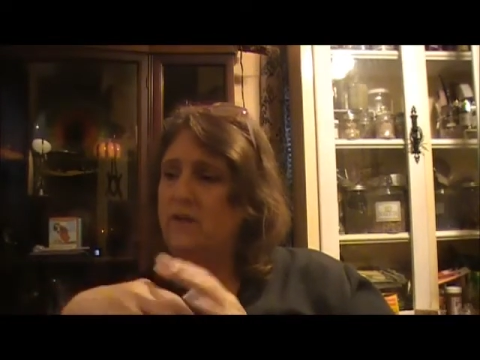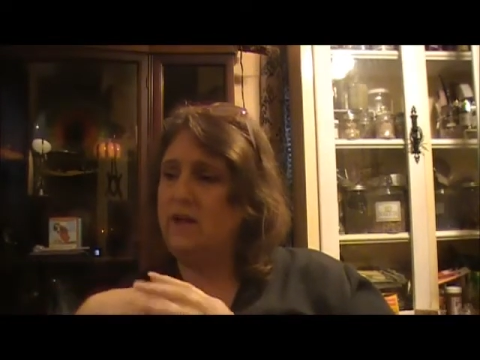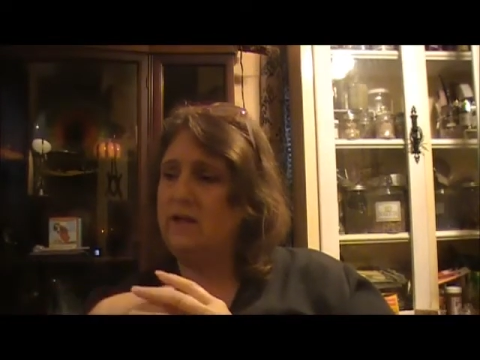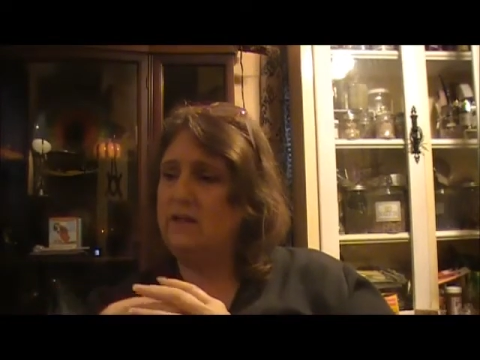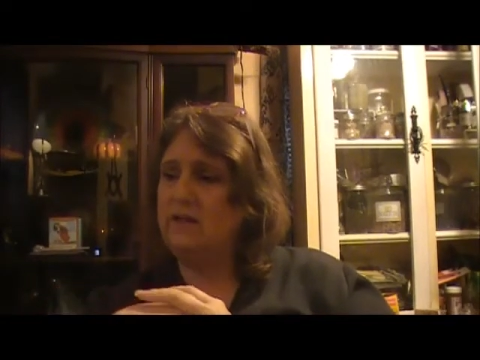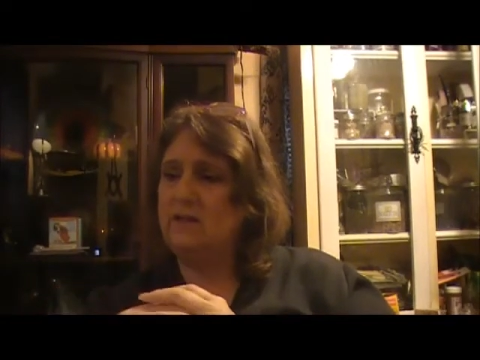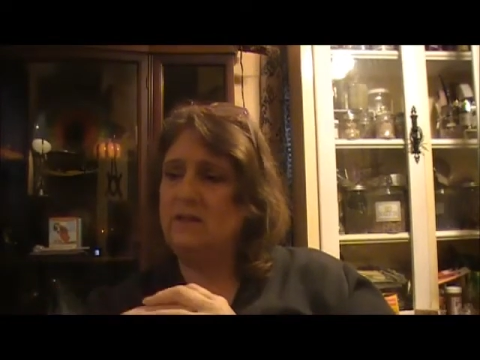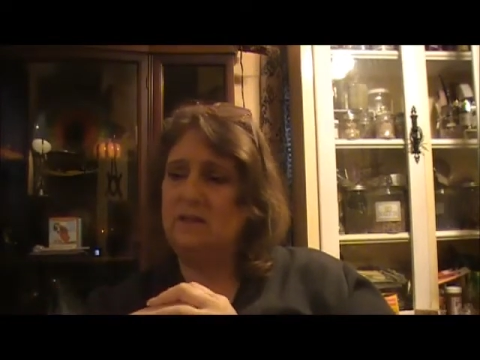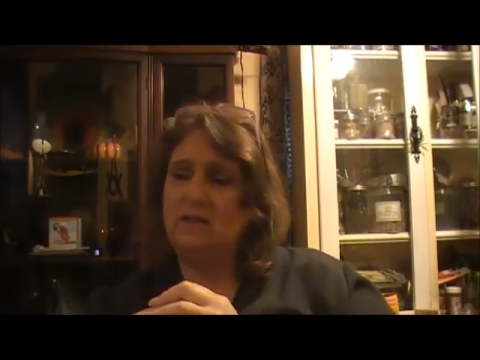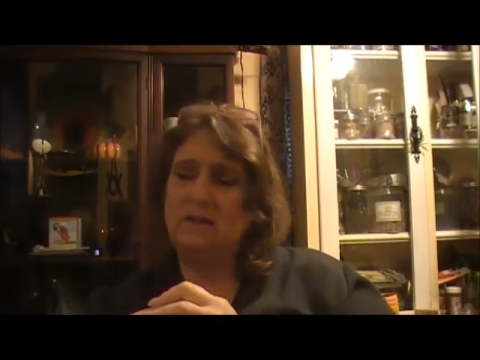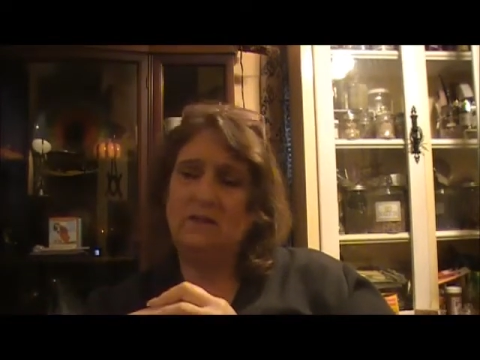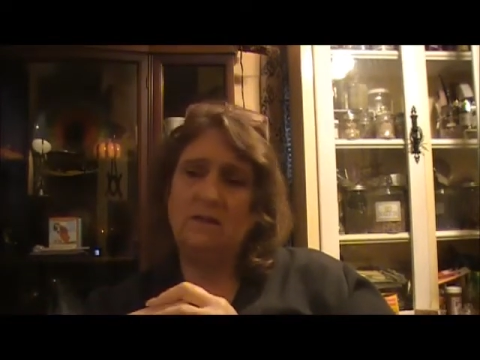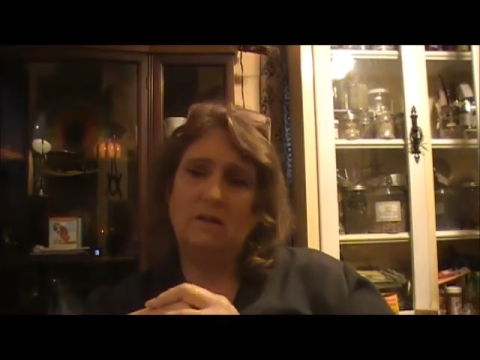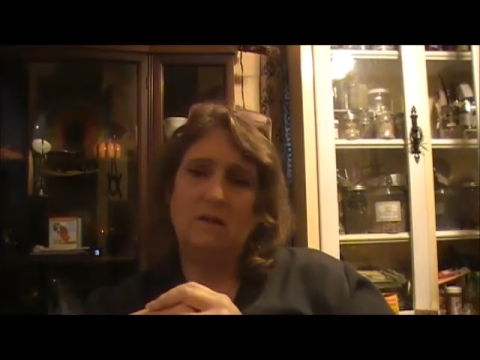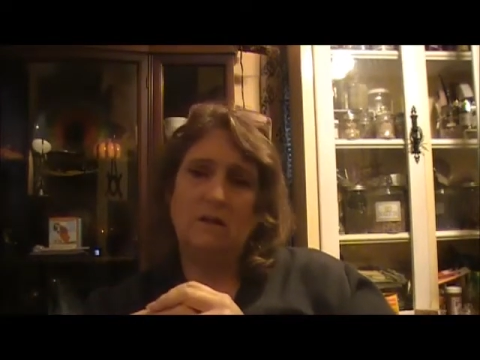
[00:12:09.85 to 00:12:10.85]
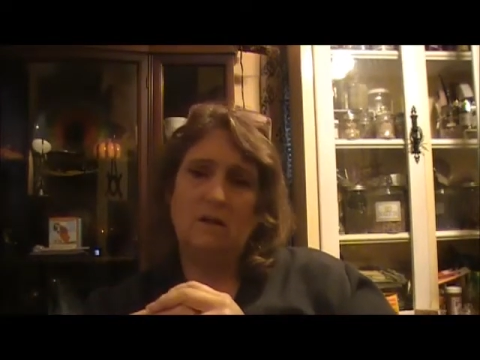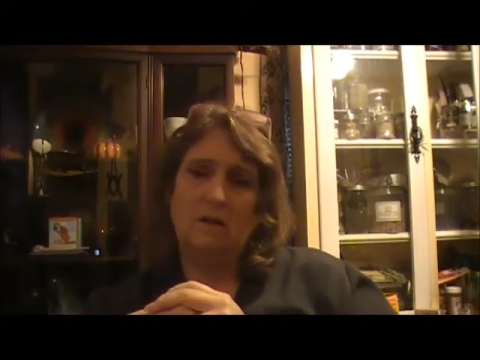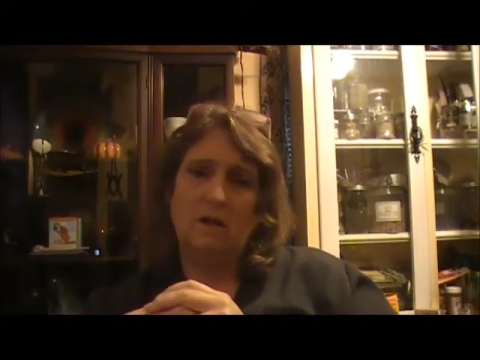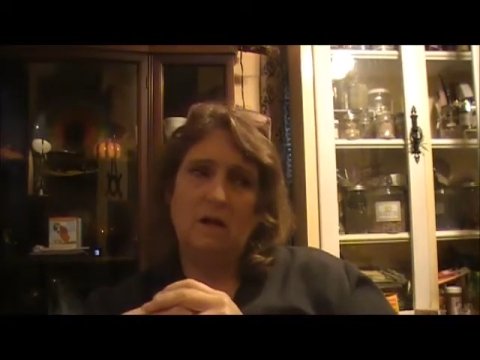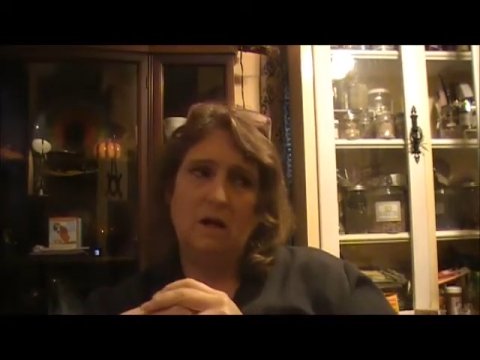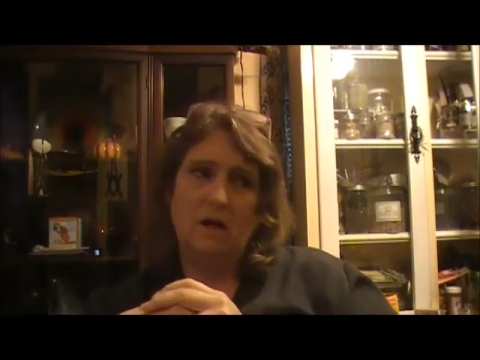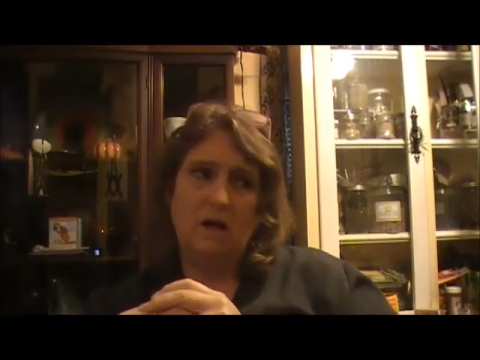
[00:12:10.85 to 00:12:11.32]
That just is
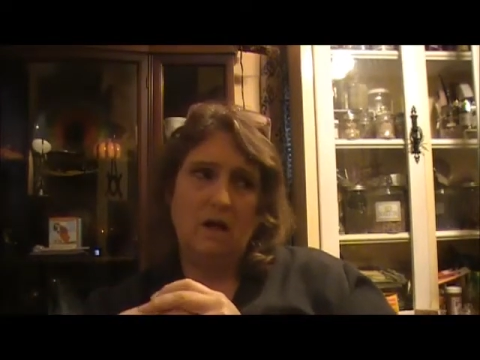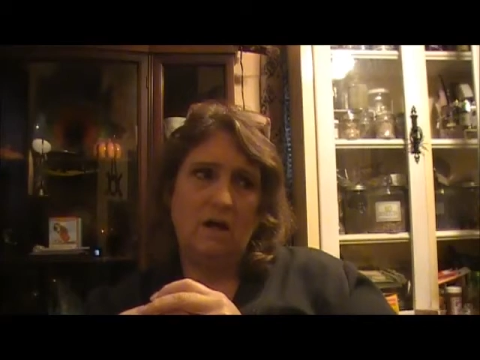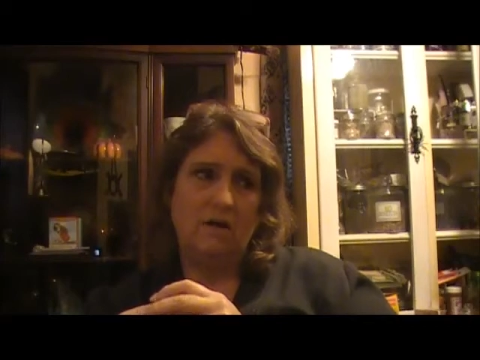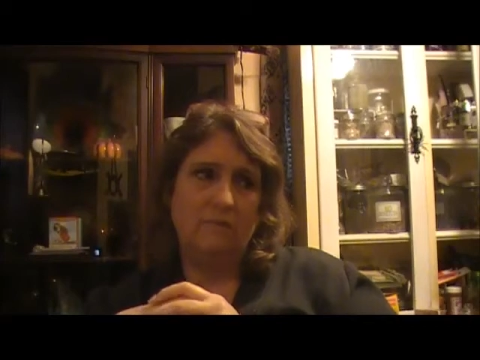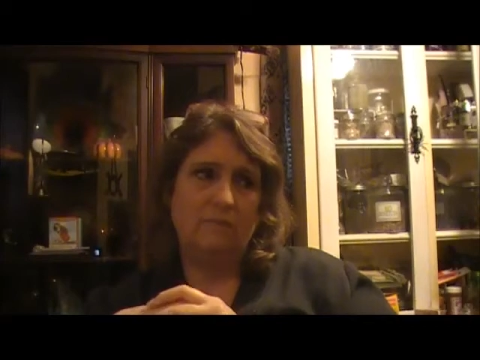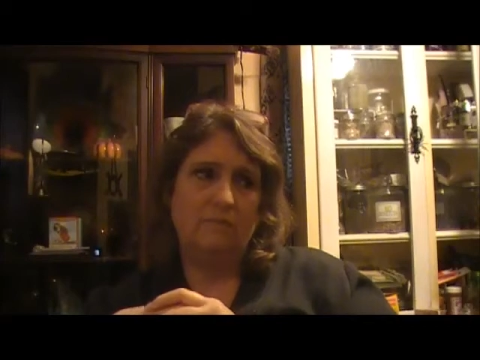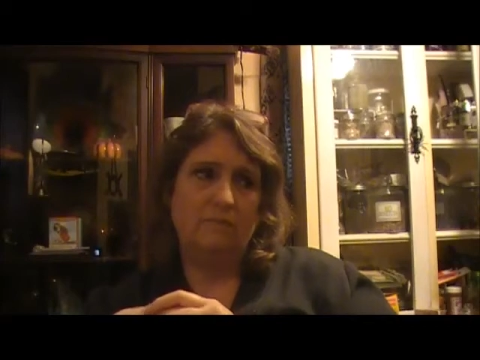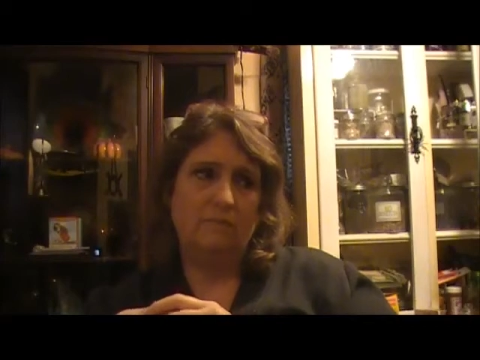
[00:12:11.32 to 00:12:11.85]
a